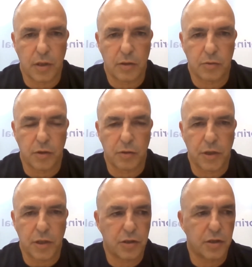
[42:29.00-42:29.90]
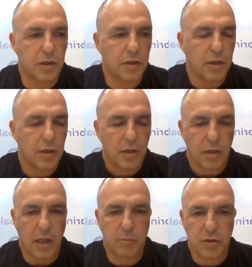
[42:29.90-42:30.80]
to enrich the
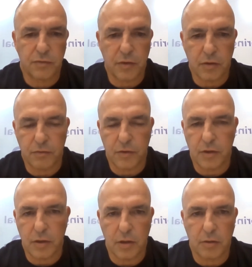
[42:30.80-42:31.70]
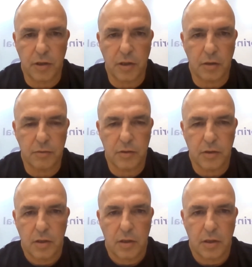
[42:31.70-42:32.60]
atmosphere of the greenhouse,
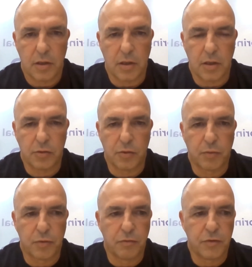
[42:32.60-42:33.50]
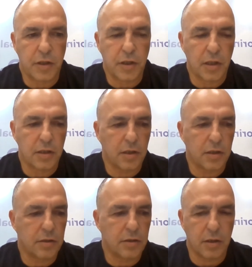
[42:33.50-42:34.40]
to improve the yield
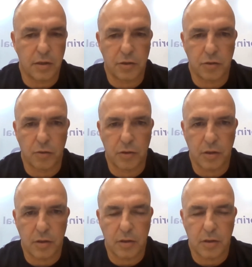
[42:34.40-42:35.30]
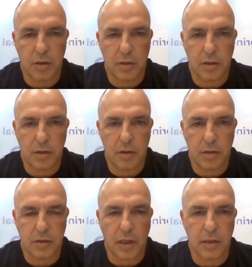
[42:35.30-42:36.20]
and shorten the
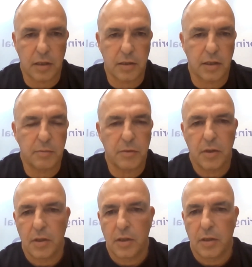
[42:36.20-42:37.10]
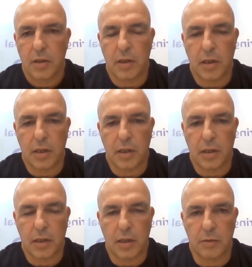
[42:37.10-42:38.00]
cycle time.
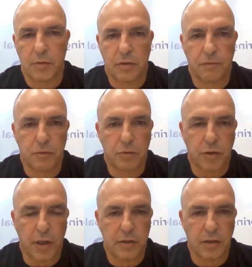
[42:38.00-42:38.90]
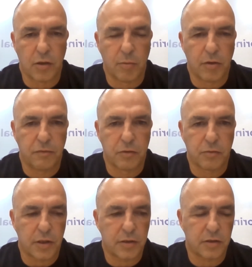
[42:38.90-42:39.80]
And with the global food
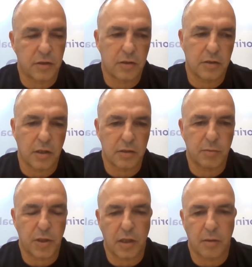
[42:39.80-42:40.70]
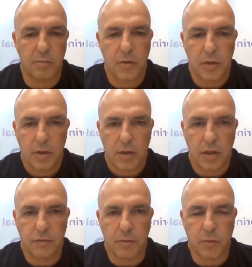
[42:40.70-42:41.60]
crisis, this has become
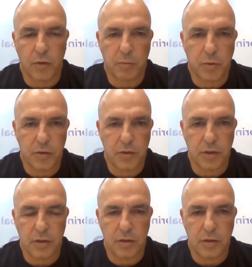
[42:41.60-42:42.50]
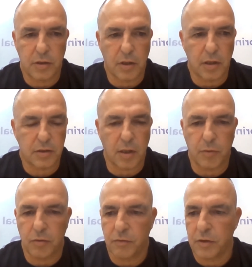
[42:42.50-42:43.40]
even more important in the last
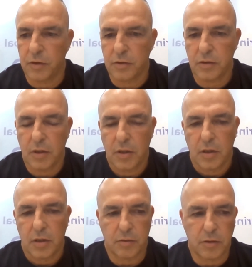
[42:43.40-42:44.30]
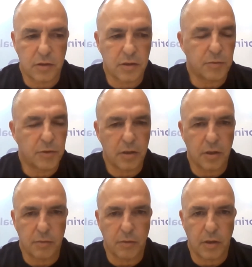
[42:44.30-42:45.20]
couple of years. So this is something
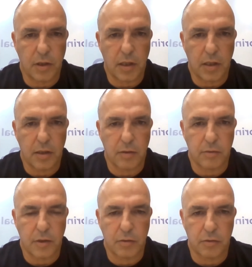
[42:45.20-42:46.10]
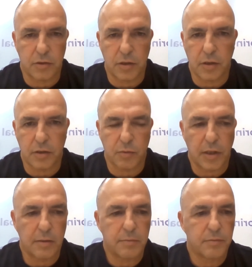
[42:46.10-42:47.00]
that we'll consider as
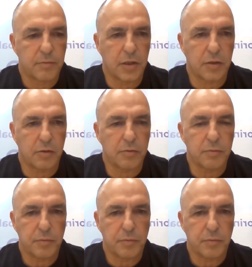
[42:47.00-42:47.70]
well later on.